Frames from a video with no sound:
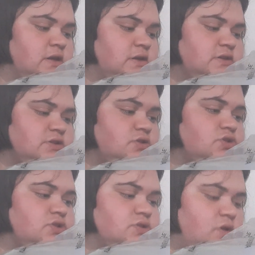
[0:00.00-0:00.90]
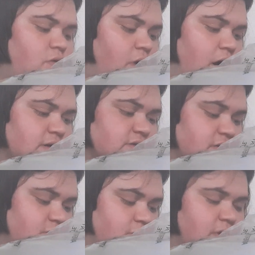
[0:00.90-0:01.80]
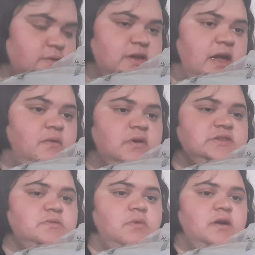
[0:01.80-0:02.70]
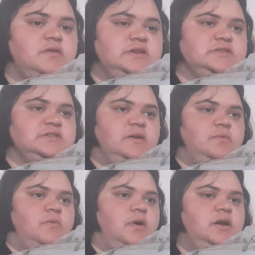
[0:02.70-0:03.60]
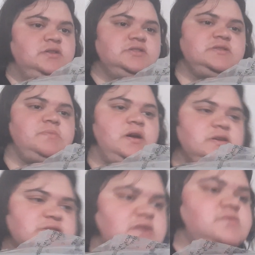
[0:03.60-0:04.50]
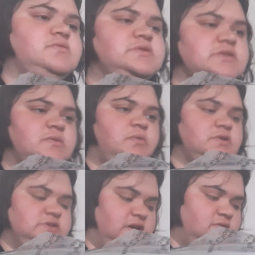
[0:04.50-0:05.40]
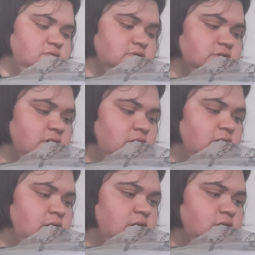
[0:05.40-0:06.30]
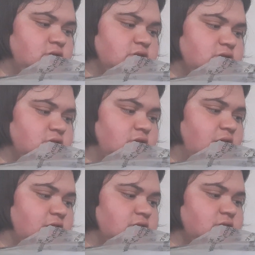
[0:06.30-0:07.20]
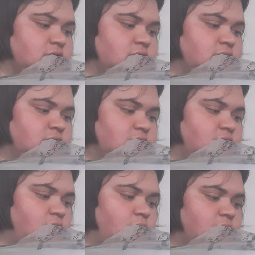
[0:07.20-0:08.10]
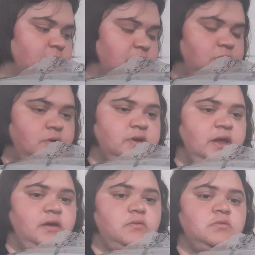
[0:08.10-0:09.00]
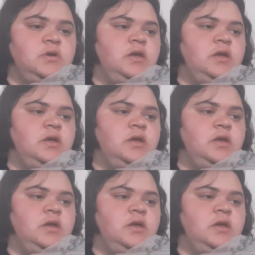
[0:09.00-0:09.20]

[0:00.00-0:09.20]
These are so awesome. I can't wait to wear these because I've been wearing just a pair of sandals and the poor sandals just look like they don't want to be run down.